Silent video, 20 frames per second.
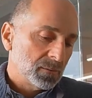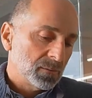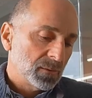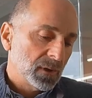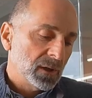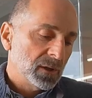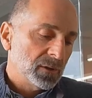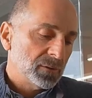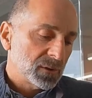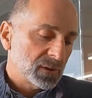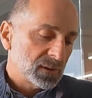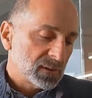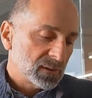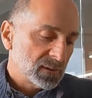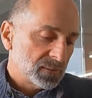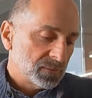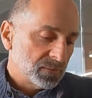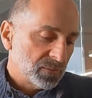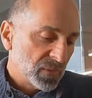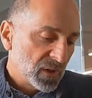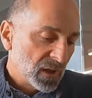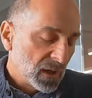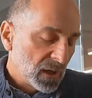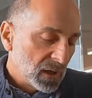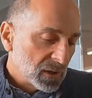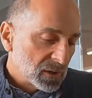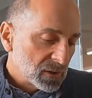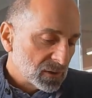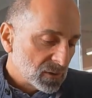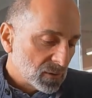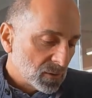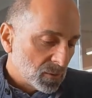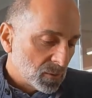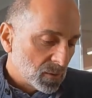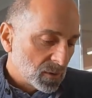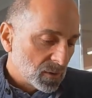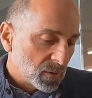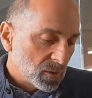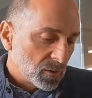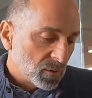interests.
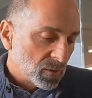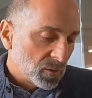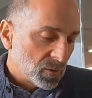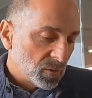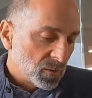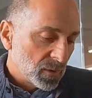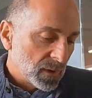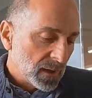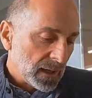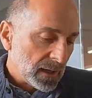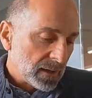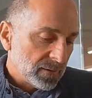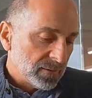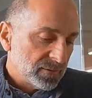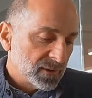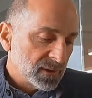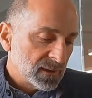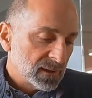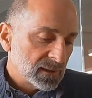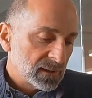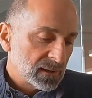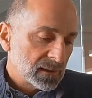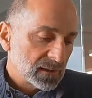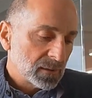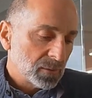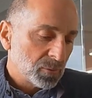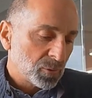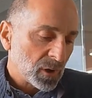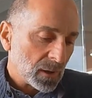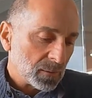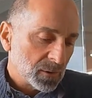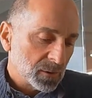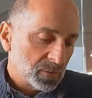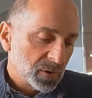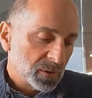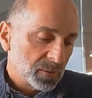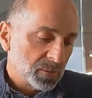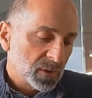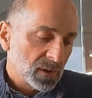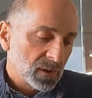So we have this
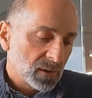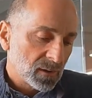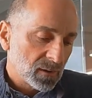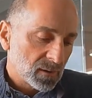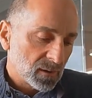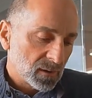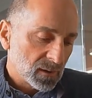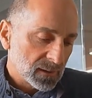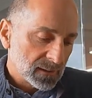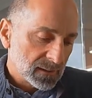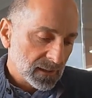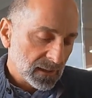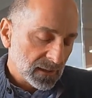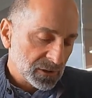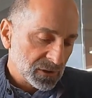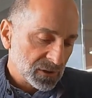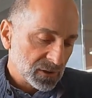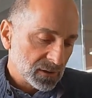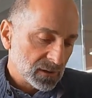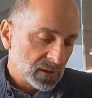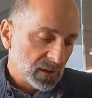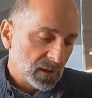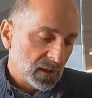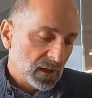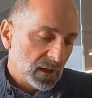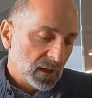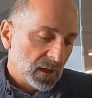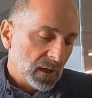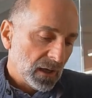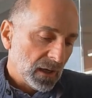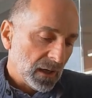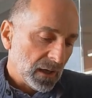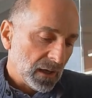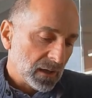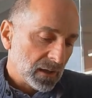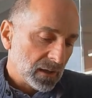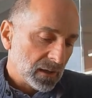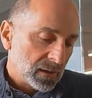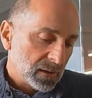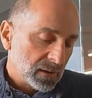problem with politicalization,
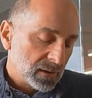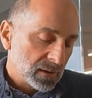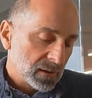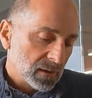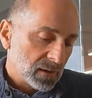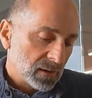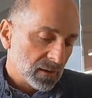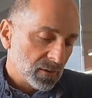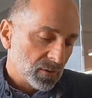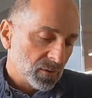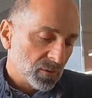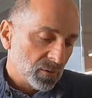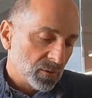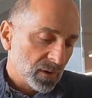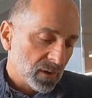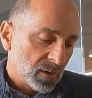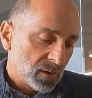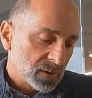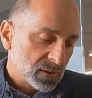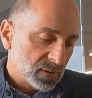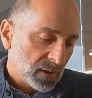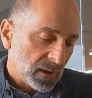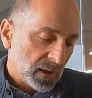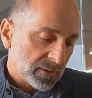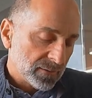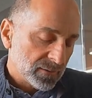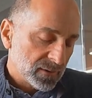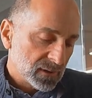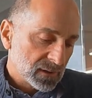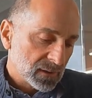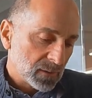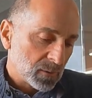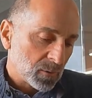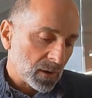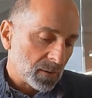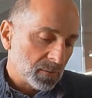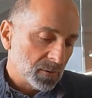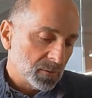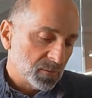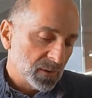and we also have this
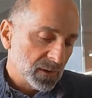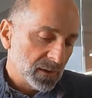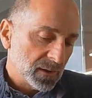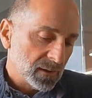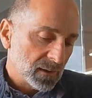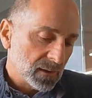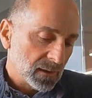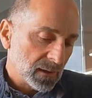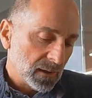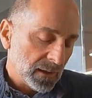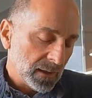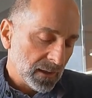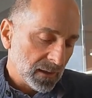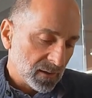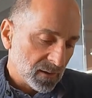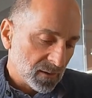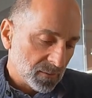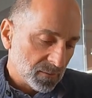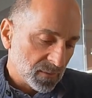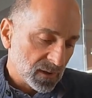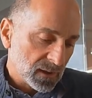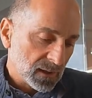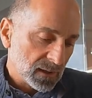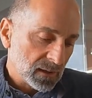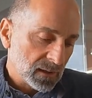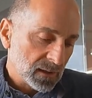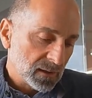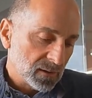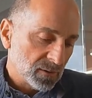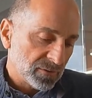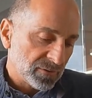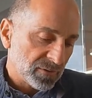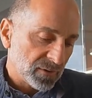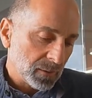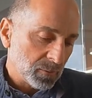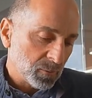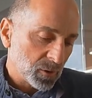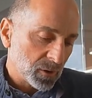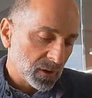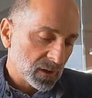problem with incomplete legal
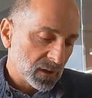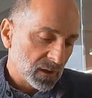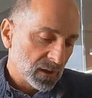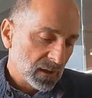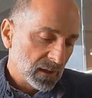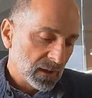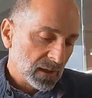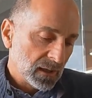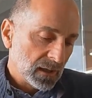framework.